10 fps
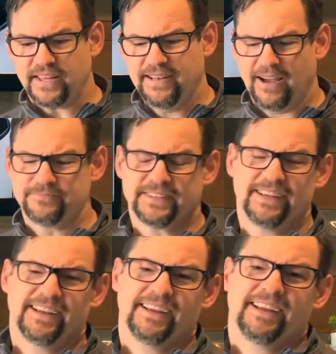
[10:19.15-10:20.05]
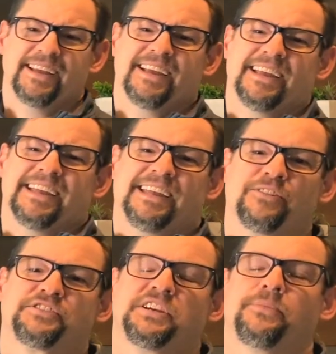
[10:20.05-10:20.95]
Now,
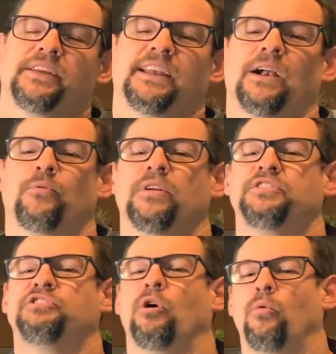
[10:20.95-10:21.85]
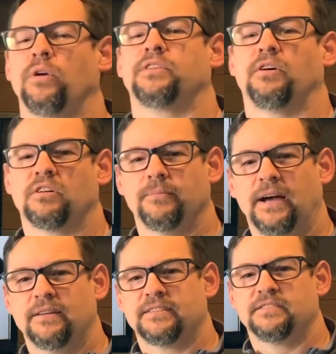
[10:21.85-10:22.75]
here's something that I really don't want to talk
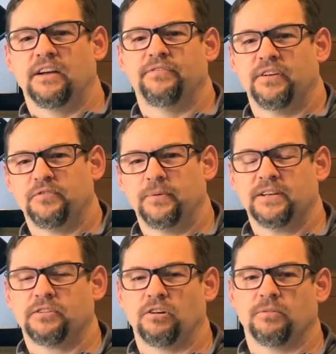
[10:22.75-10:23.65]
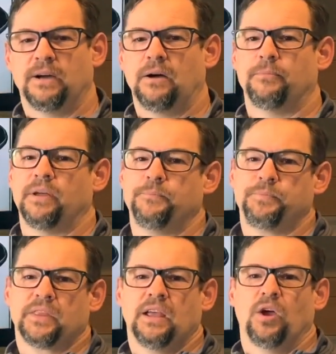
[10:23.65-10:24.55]
about. It's not fun for me to talk about, but
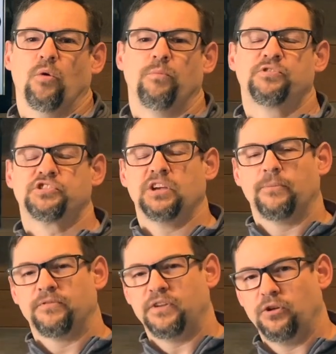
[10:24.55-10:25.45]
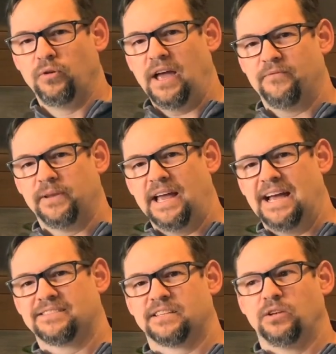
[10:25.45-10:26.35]
some of you have been
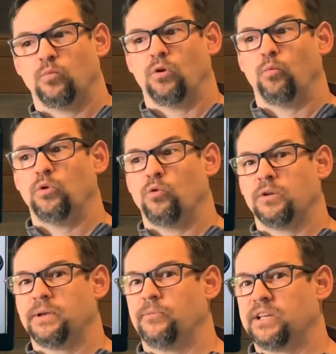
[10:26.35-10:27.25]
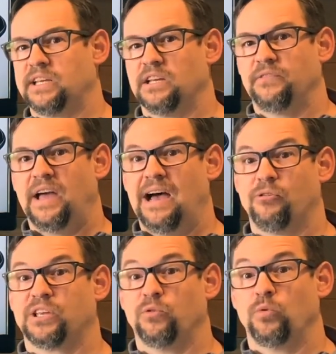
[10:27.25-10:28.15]
asking, well, we want to be able to give. How
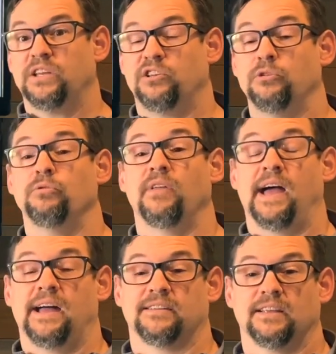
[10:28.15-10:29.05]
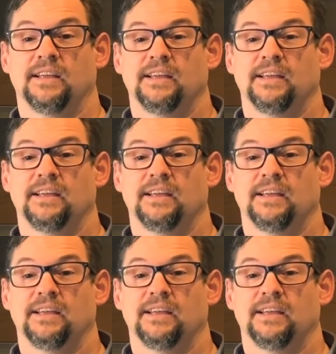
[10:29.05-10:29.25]
can we do that?